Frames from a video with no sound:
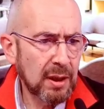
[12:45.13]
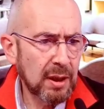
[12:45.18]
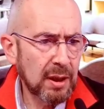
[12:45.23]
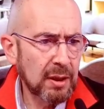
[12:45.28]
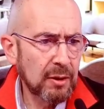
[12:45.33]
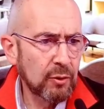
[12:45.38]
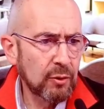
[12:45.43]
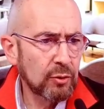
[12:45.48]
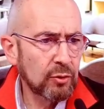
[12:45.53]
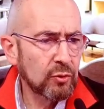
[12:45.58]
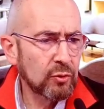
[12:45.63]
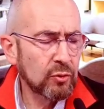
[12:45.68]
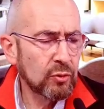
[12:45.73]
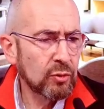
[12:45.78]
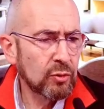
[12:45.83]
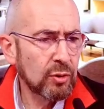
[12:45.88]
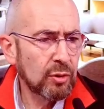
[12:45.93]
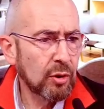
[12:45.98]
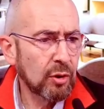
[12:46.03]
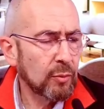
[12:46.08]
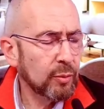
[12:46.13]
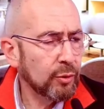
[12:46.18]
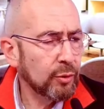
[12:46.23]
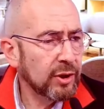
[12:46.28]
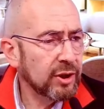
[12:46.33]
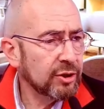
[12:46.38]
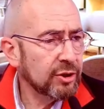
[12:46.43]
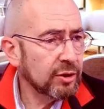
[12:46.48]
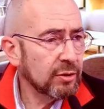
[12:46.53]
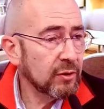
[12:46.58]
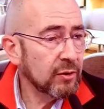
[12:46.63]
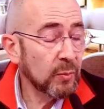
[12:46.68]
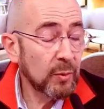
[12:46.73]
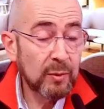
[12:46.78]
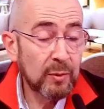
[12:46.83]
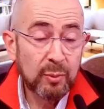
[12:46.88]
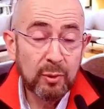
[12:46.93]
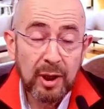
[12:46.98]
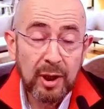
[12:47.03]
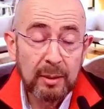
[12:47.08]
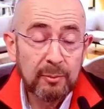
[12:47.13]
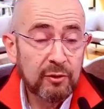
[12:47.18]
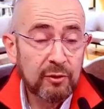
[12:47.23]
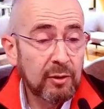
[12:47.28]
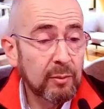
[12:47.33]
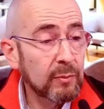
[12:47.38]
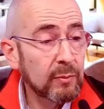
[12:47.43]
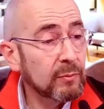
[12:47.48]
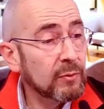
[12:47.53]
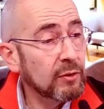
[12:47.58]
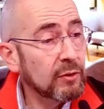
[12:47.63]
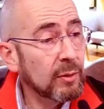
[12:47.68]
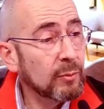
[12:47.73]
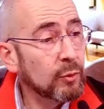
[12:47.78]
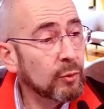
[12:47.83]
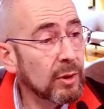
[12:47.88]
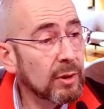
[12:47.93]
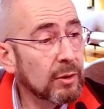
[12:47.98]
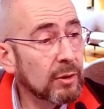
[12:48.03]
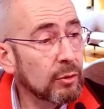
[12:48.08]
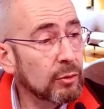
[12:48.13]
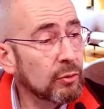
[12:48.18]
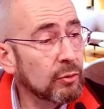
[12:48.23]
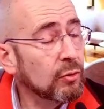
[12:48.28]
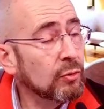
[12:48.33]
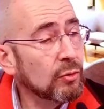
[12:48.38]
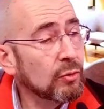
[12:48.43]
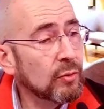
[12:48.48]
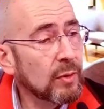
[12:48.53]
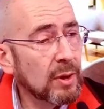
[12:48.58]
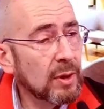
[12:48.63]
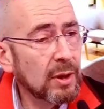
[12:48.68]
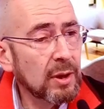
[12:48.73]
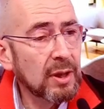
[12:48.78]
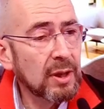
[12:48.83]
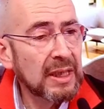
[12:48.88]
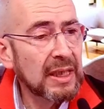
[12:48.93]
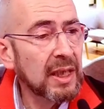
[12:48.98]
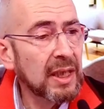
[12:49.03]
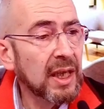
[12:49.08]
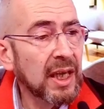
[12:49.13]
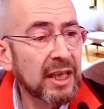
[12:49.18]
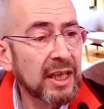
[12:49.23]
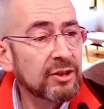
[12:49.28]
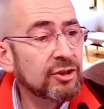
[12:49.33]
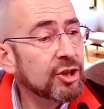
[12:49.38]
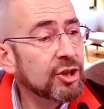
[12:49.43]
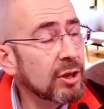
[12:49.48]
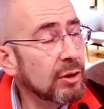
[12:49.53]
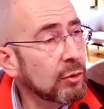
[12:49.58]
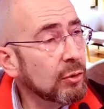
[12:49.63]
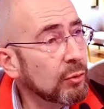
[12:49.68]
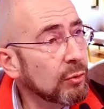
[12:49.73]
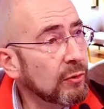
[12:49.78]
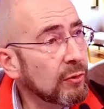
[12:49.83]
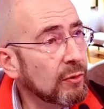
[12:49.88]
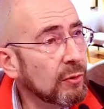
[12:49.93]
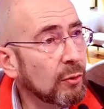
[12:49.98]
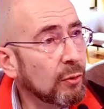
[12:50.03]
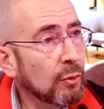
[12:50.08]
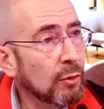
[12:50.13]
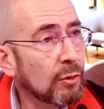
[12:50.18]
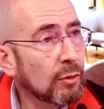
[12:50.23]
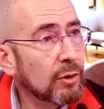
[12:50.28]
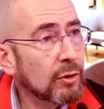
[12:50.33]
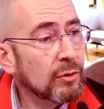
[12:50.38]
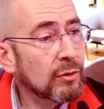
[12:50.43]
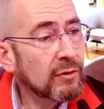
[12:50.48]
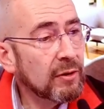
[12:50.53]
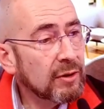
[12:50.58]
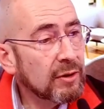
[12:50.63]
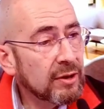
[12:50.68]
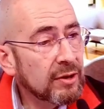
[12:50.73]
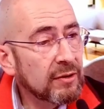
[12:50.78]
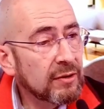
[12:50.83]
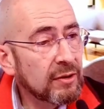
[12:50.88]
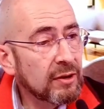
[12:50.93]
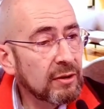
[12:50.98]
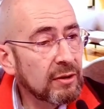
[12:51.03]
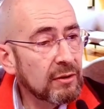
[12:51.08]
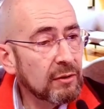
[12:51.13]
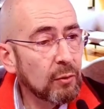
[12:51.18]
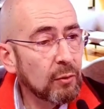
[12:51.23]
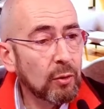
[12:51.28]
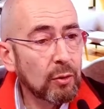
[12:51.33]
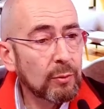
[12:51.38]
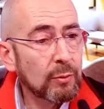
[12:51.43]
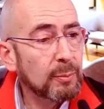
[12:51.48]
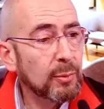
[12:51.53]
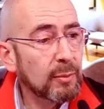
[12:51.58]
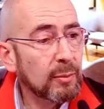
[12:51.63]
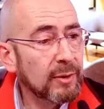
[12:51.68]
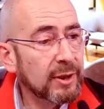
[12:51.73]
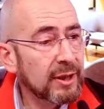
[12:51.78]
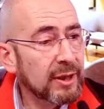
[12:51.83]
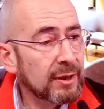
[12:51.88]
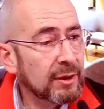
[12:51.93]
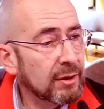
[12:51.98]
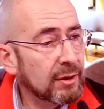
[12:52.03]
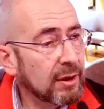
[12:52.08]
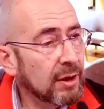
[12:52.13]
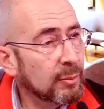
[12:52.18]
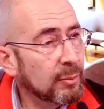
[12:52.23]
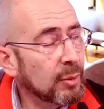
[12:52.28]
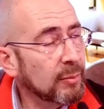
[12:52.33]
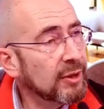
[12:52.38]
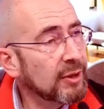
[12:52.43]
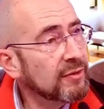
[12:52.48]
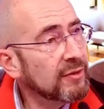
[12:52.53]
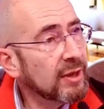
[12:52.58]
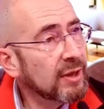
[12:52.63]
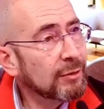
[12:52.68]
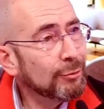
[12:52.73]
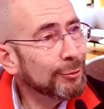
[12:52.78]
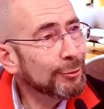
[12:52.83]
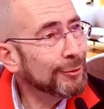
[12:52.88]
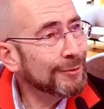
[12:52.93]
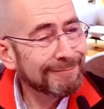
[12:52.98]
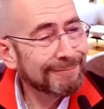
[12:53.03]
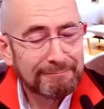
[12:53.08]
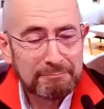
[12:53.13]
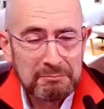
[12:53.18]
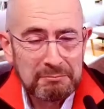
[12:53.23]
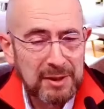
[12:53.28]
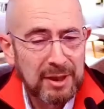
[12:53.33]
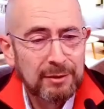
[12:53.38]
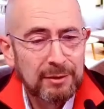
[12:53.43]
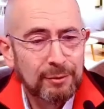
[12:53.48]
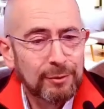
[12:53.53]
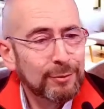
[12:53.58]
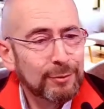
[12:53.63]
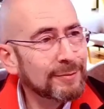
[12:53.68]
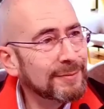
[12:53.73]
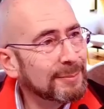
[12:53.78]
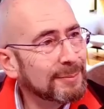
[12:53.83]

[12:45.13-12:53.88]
go to corporations, but perhaps some will go to NGOs or consultancies or public sector. I don't know.